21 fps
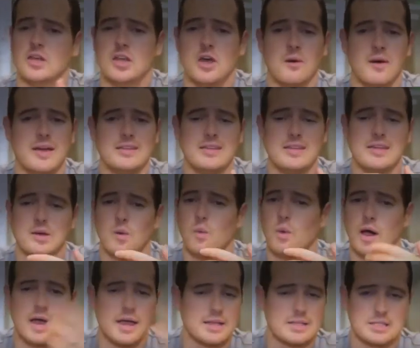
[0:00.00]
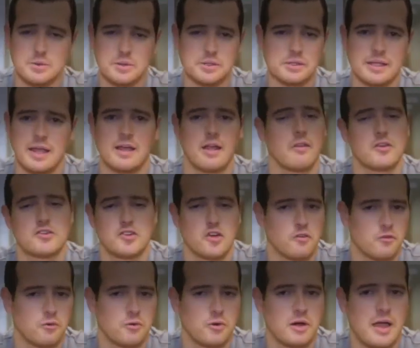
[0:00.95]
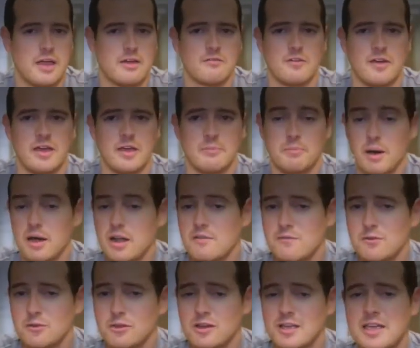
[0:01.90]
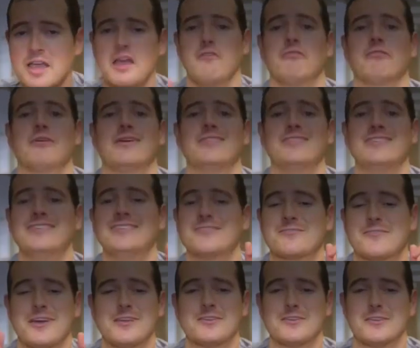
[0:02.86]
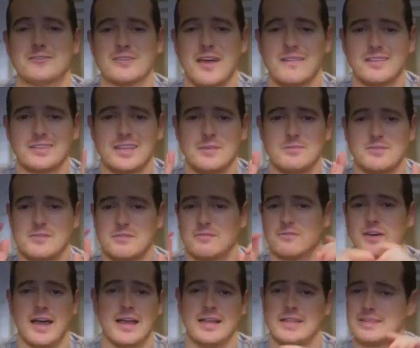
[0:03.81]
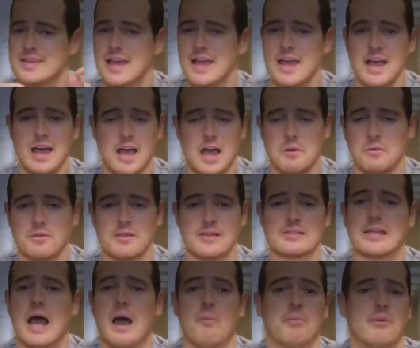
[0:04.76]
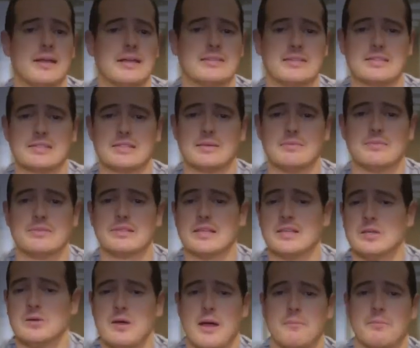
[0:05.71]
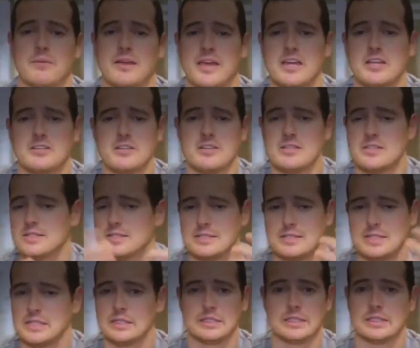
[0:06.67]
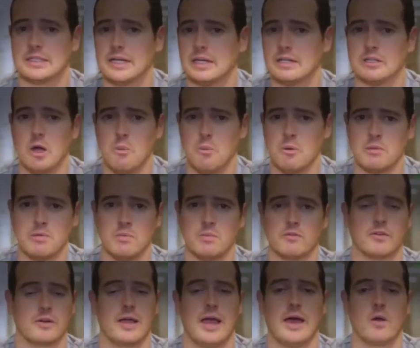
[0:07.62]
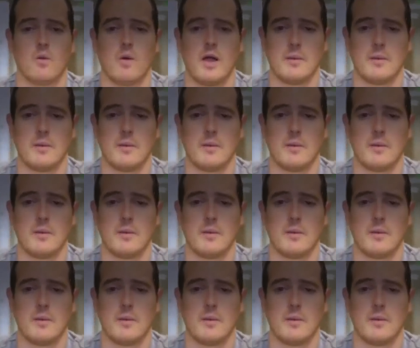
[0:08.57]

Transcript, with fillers: No idea why someone let it on the show floor at IFA, but if you look carefully at these trade shows, oftentimes you can find unreleased operating systems and new applications just sitting there out in the open that people forgot to